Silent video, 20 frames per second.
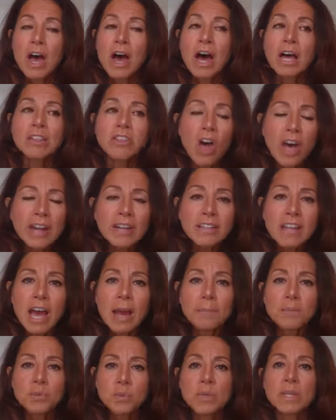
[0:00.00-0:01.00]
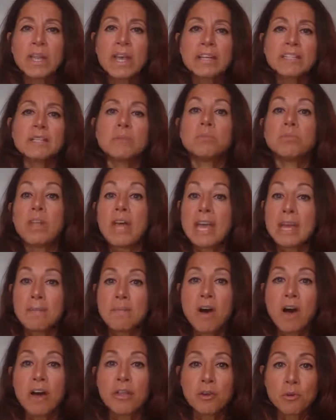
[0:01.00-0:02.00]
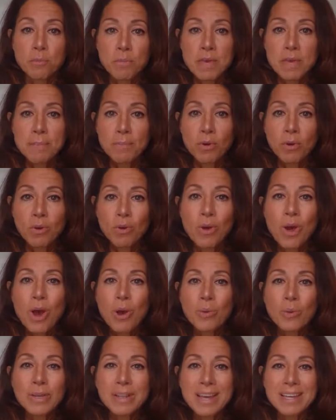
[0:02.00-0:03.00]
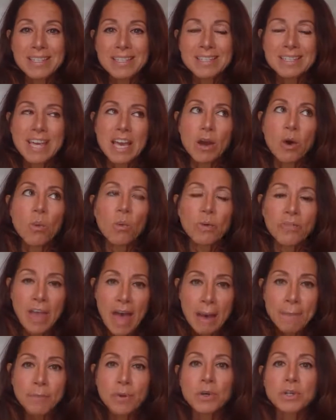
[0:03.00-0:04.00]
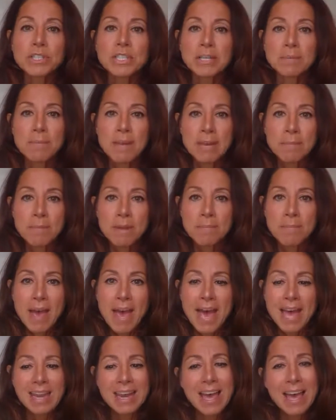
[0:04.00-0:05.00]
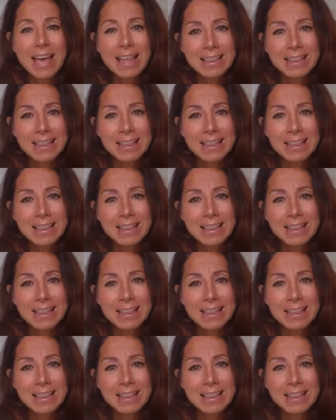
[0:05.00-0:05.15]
A lot of times we like to blame other people. We like to say, oh, well, that person made me mad.